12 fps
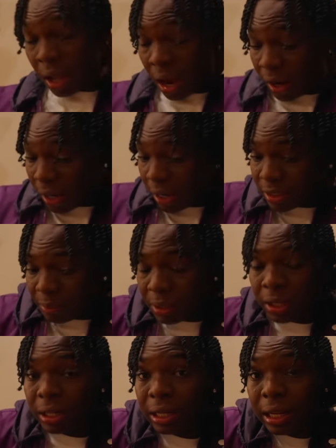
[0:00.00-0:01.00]
Alright guys, I'm not
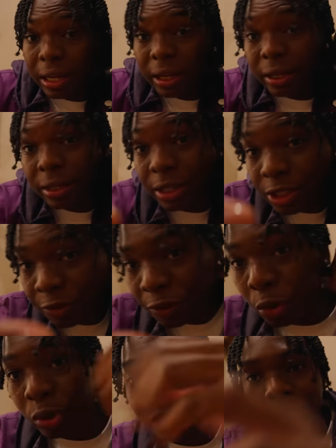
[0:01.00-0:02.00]
gonna lie, this
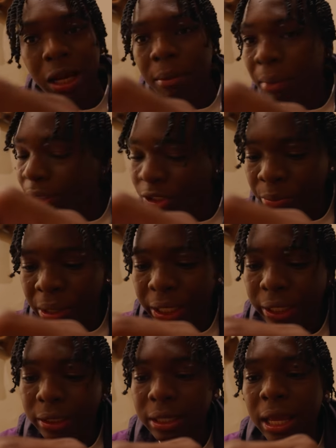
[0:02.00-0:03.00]
phone is not about to make it.